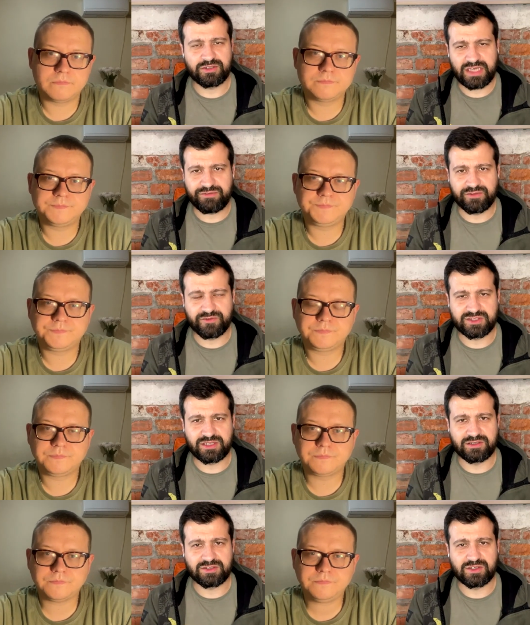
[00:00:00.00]
Speaker 1: naval
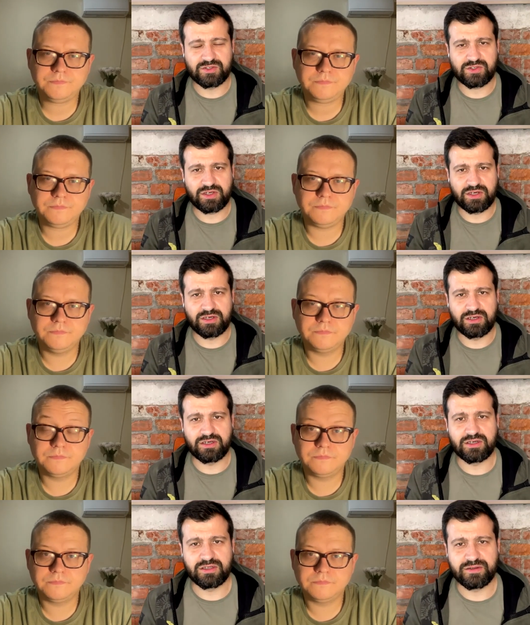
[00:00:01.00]
facilities
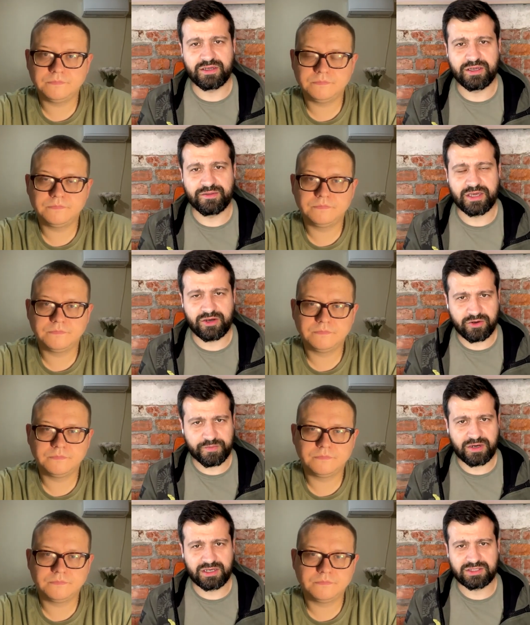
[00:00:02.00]
uh, in the
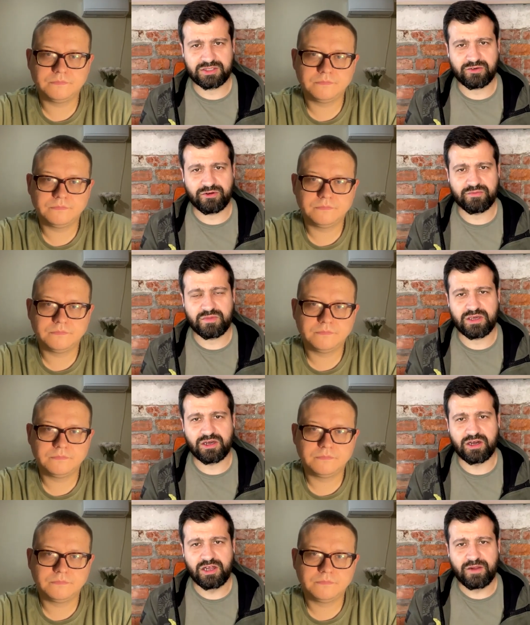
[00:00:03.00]
occupied
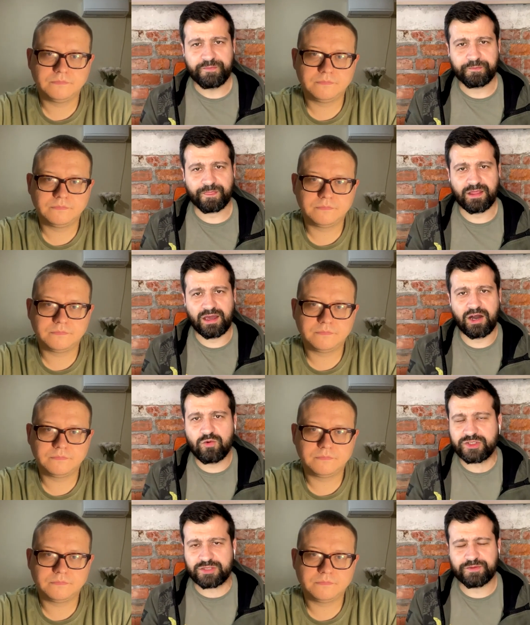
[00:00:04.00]
Crimea. How
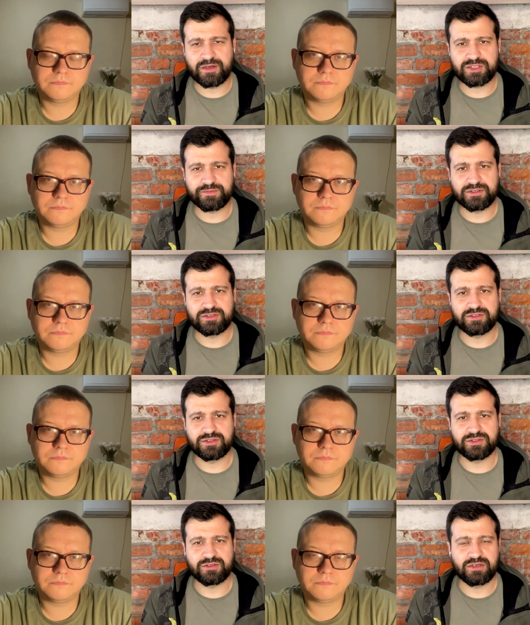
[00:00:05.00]
was it possible to
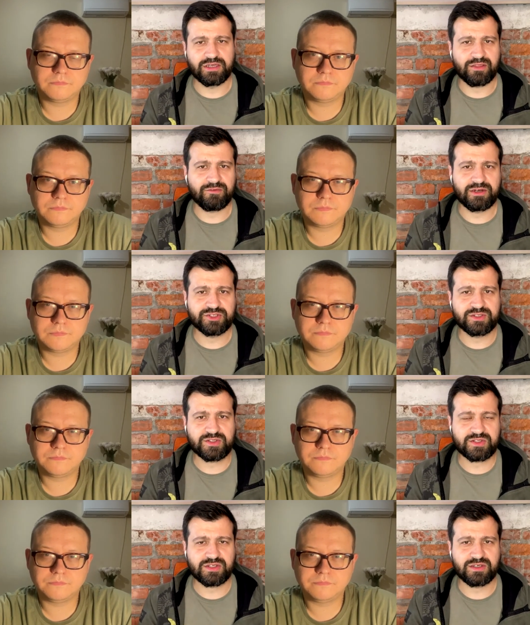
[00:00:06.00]
do it? Like the
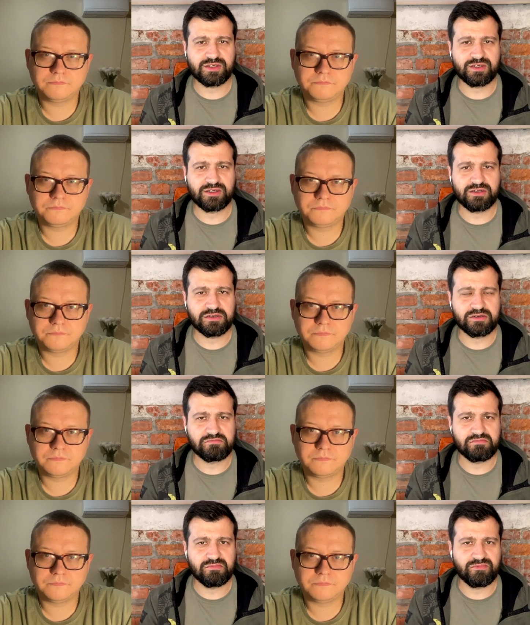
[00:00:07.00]
Russians
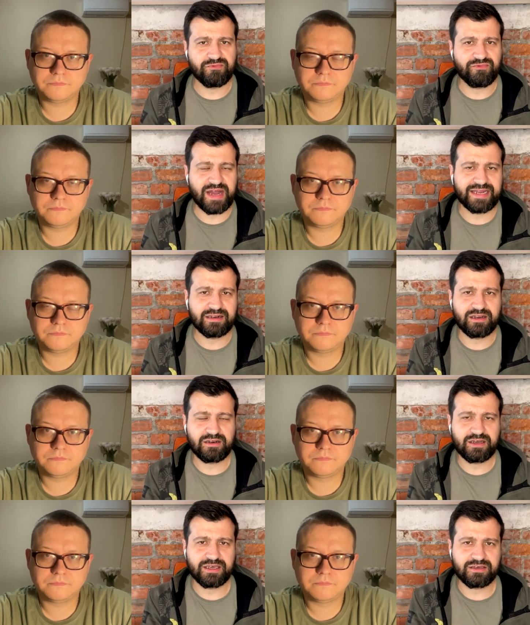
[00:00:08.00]
um, finally,
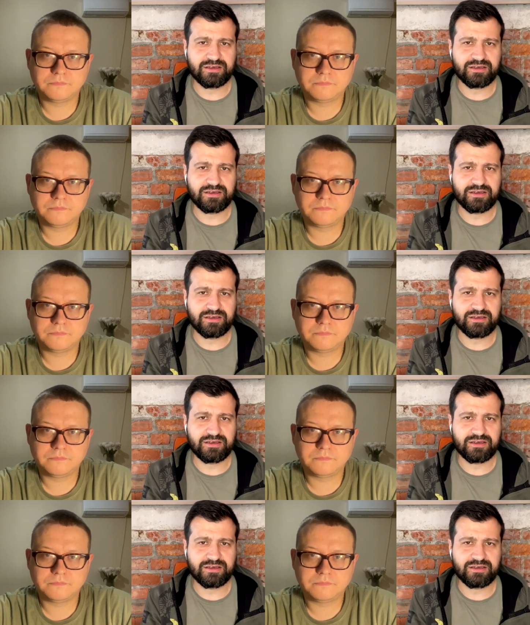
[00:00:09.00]
like